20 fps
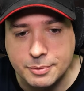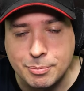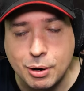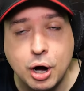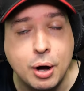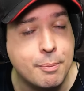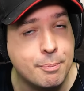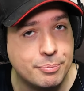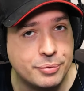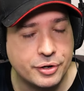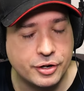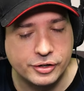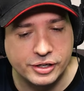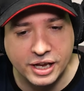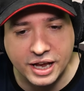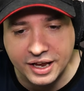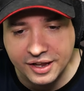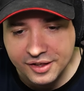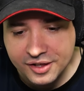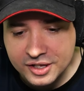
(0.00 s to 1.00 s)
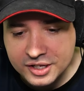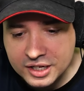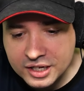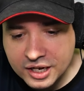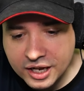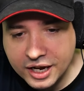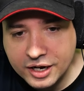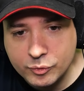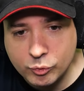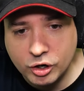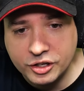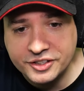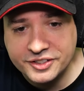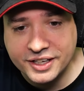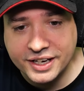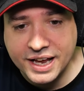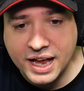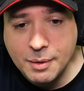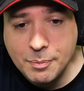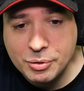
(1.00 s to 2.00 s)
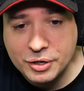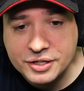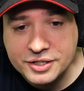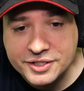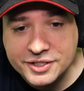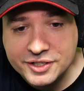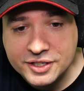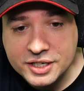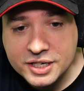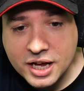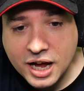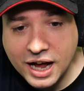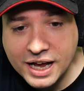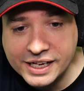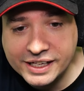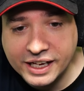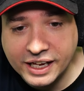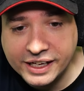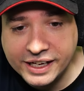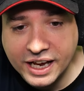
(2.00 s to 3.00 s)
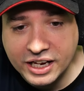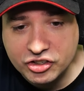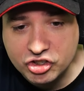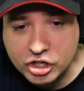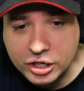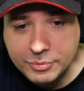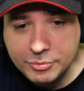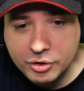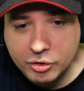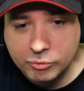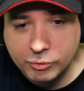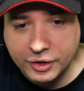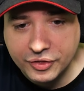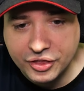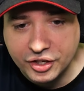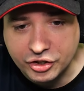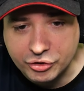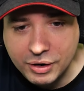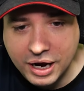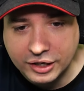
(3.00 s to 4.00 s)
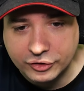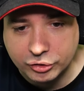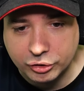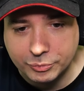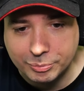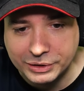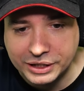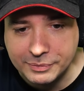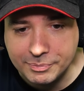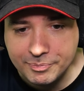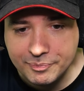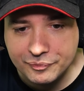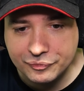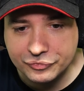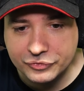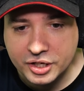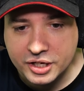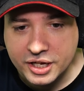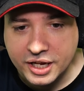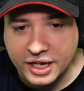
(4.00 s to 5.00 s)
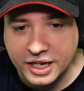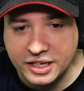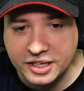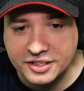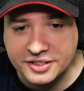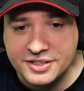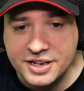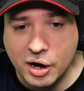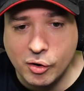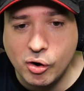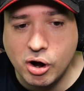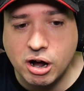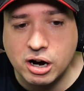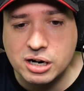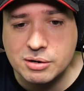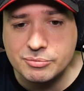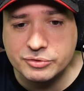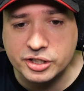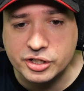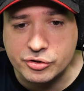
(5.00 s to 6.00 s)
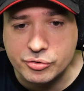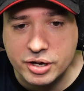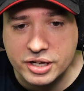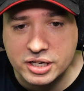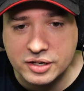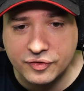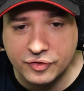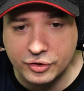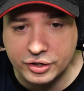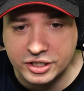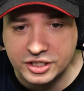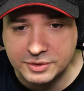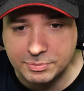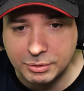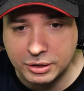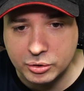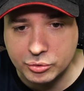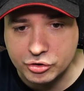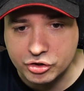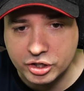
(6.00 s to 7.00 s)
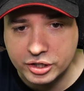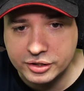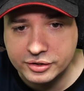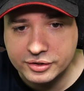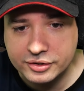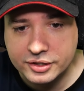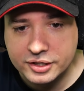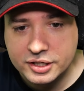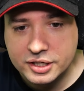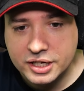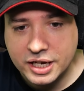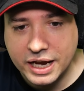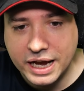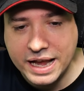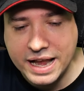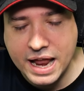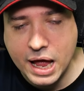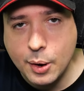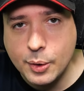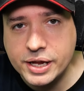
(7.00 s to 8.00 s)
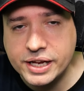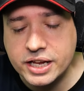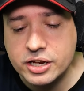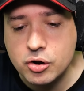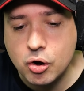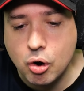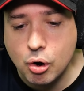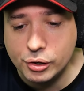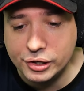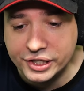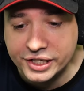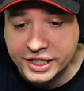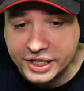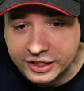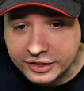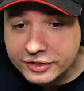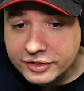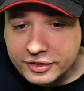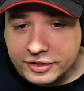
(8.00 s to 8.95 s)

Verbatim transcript: bomb. Okay, and once that happens, I can catch it with the tractor beam. It is now armed and ready for explosion and now I can haul it in